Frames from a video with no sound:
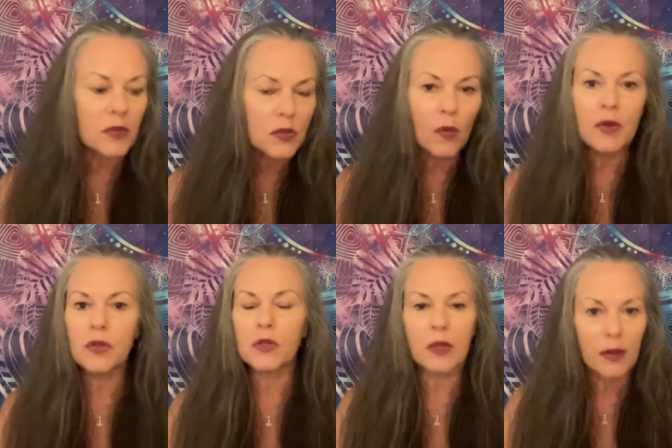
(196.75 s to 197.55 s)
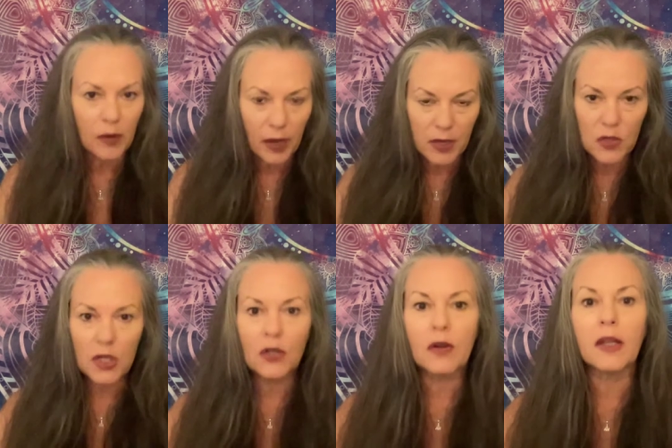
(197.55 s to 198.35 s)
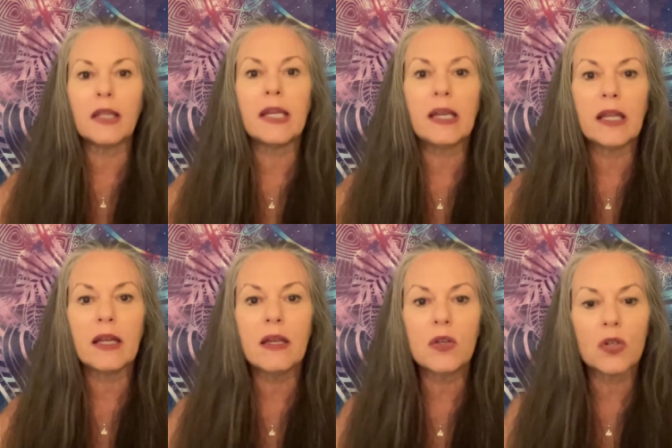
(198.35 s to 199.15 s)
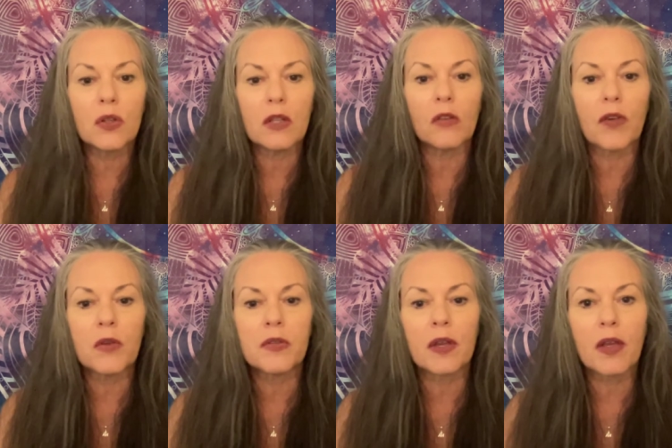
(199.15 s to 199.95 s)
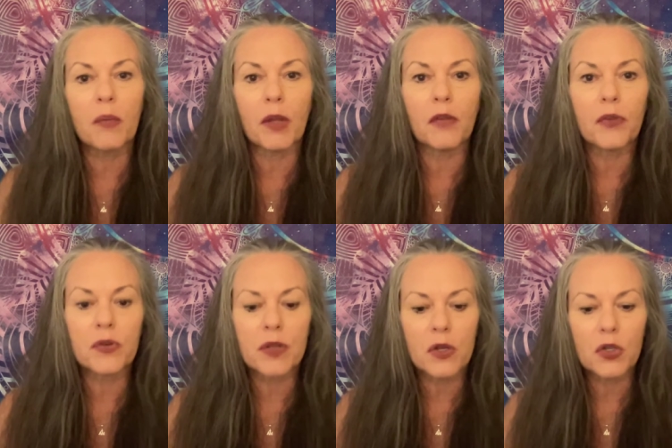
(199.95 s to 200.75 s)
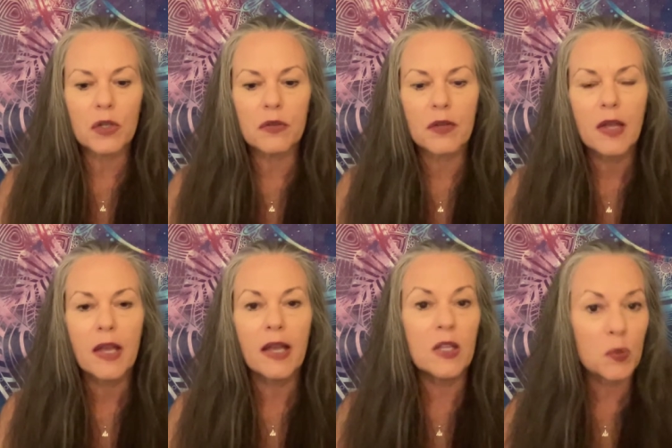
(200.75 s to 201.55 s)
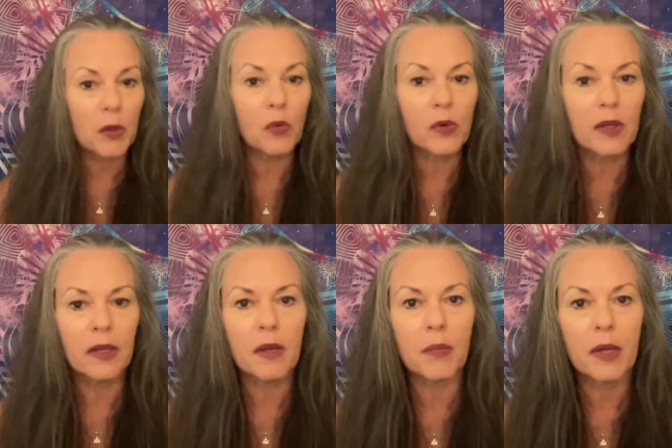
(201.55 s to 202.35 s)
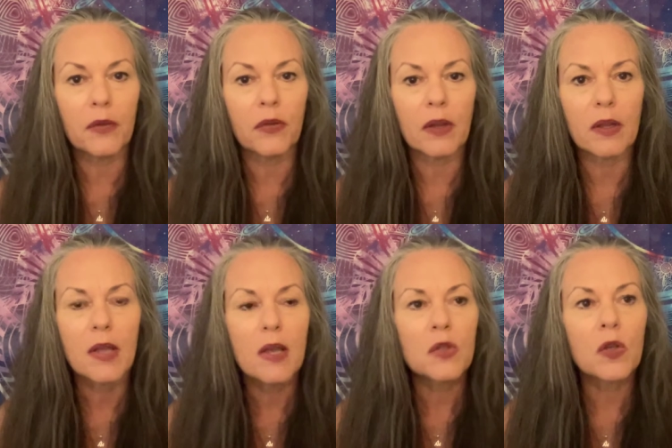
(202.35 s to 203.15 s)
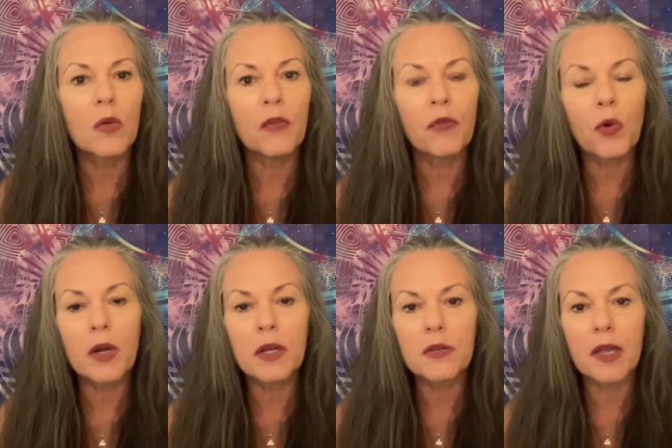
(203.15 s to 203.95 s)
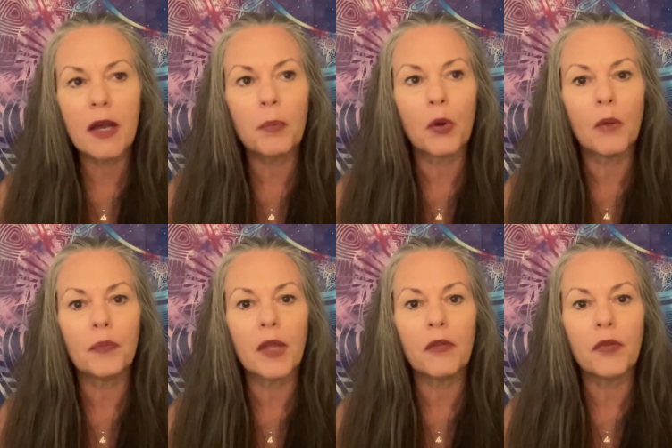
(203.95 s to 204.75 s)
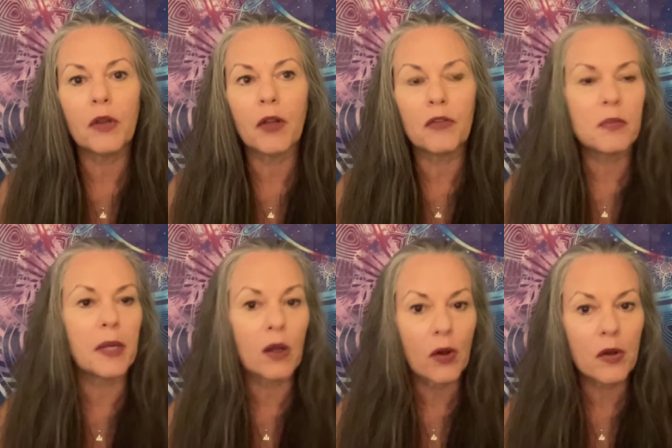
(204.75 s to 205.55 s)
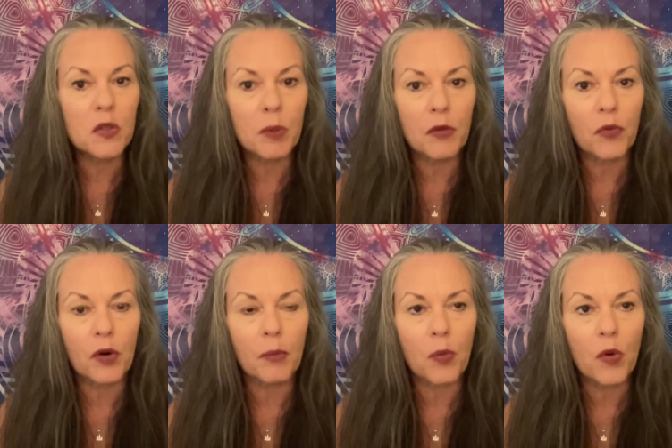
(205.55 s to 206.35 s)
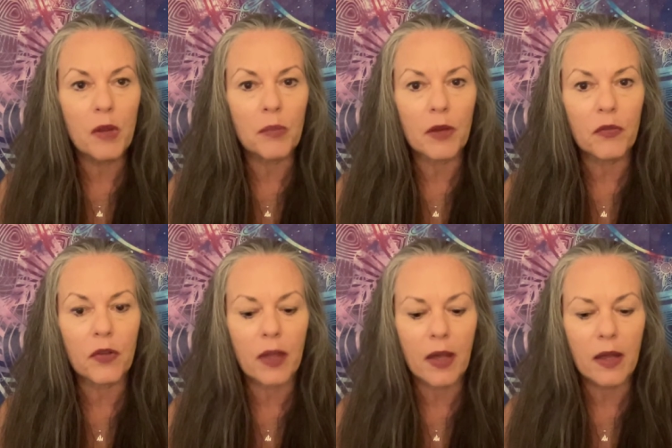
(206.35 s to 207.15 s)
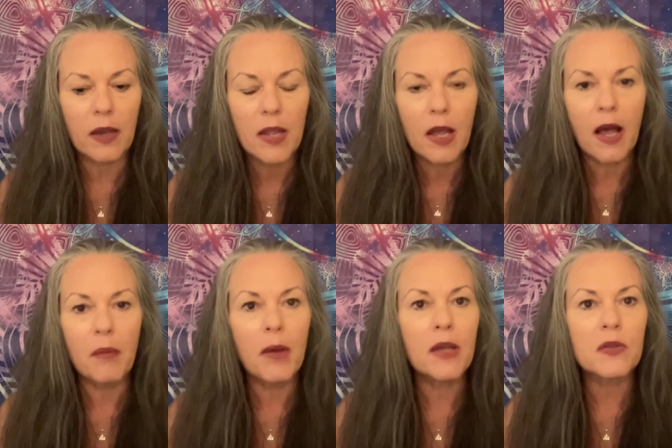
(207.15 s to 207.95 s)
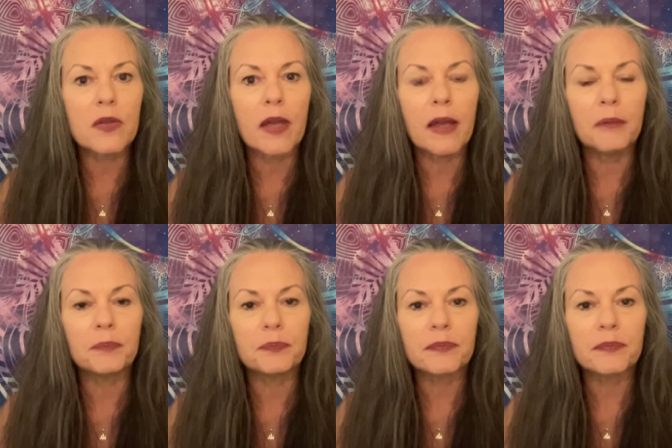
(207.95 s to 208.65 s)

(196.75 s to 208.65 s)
And so I just I continue to lean into these folks that come in for sessions. It's been really amazing. So, for an example, if you, if somebody calls me for an appointment for that, I might say.